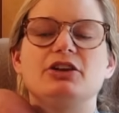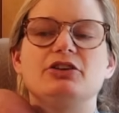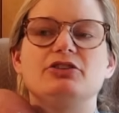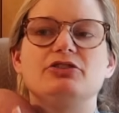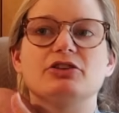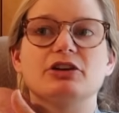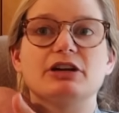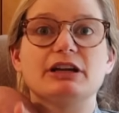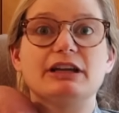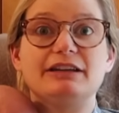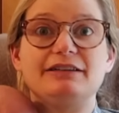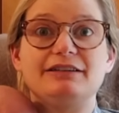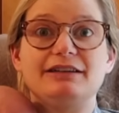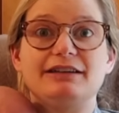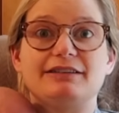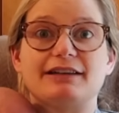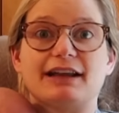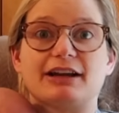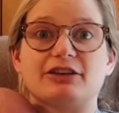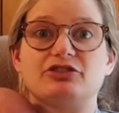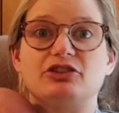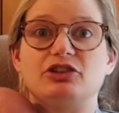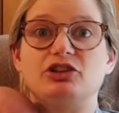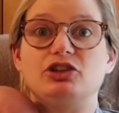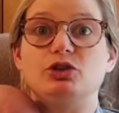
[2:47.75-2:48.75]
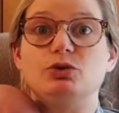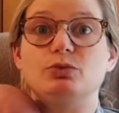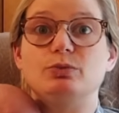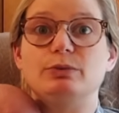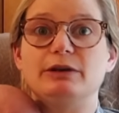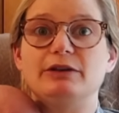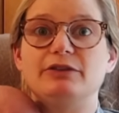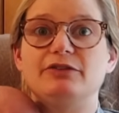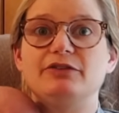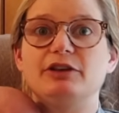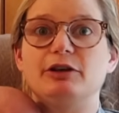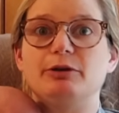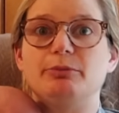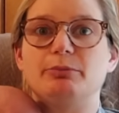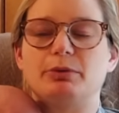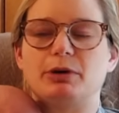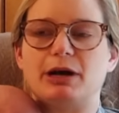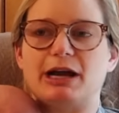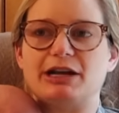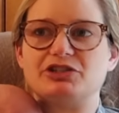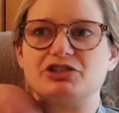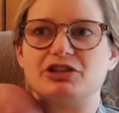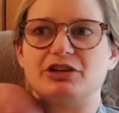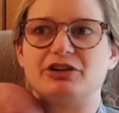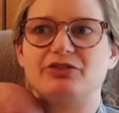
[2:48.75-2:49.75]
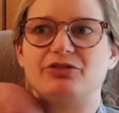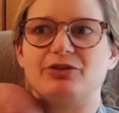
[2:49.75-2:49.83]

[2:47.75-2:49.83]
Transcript: During a C-section, you will feel pressure.